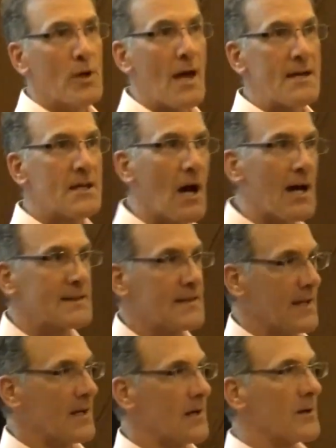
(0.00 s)
when I got
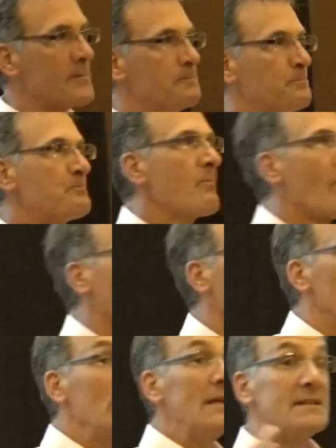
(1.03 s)
there, we